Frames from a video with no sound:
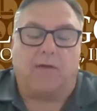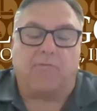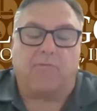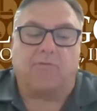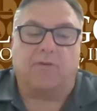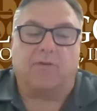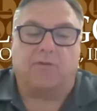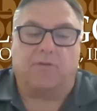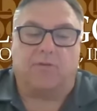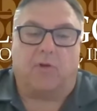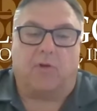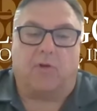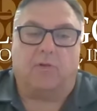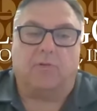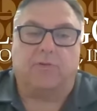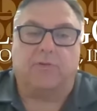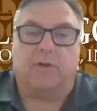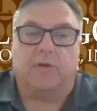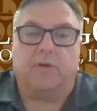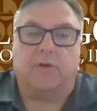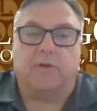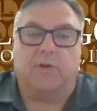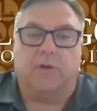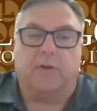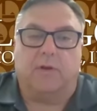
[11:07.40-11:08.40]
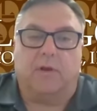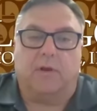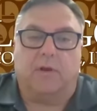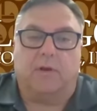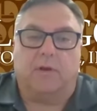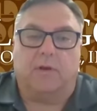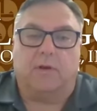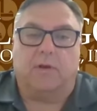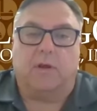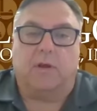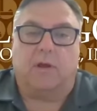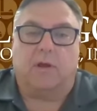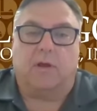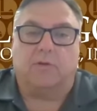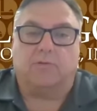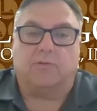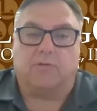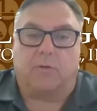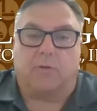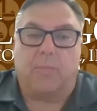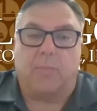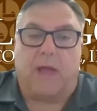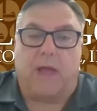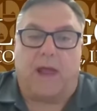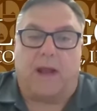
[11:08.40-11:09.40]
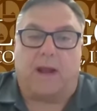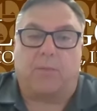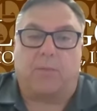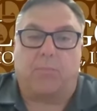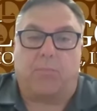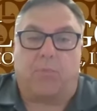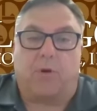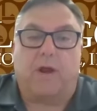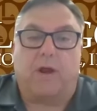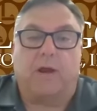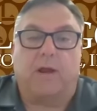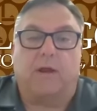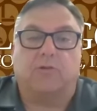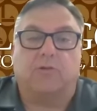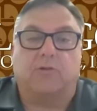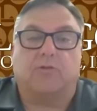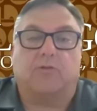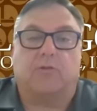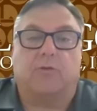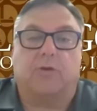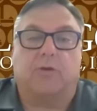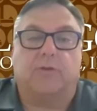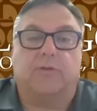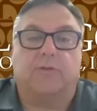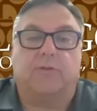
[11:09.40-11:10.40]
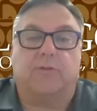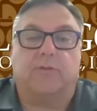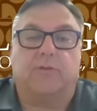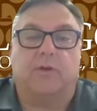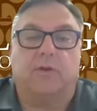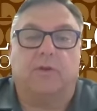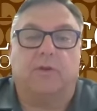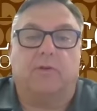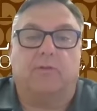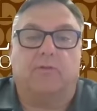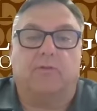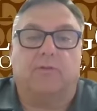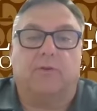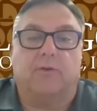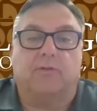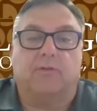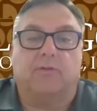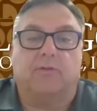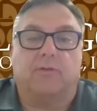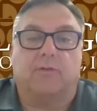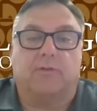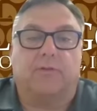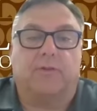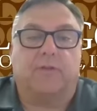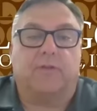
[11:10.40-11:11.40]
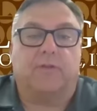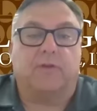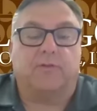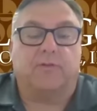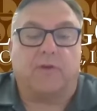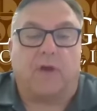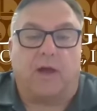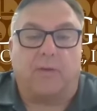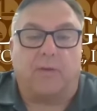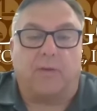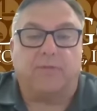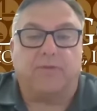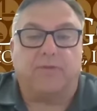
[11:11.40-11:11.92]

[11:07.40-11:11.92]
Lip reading: resulted in traumatic brain injuries to individuals at the job